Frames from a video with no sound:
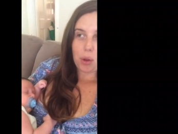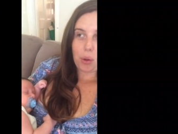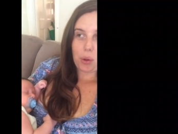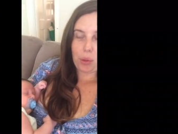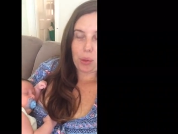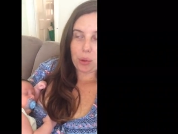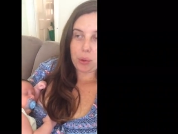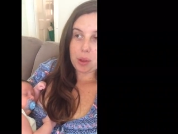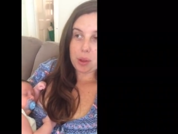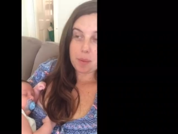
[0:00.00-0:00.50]

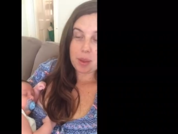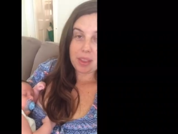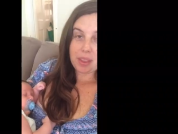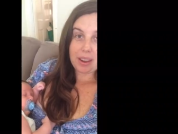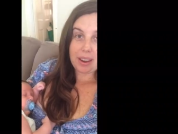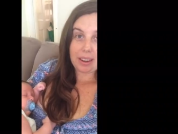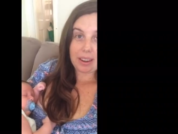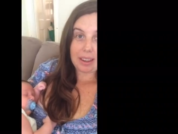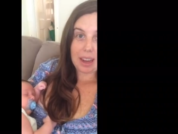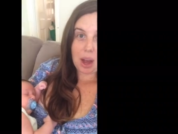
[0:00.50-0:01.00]
all the women
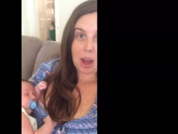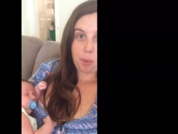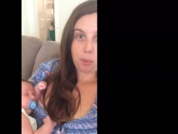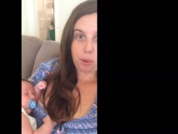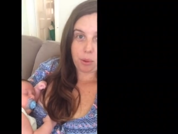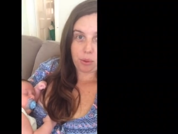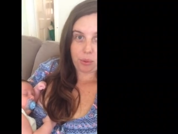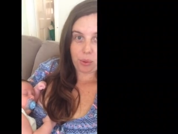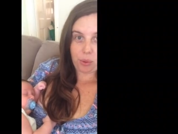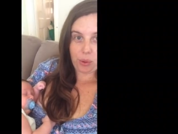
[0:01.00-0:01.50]
that had come
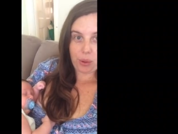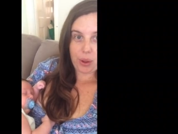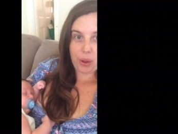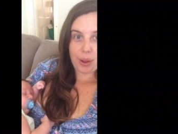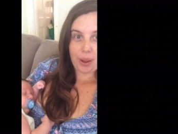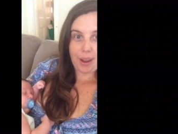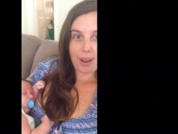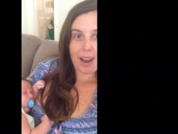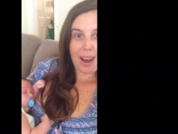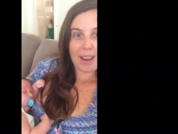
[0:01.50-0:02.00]
before her.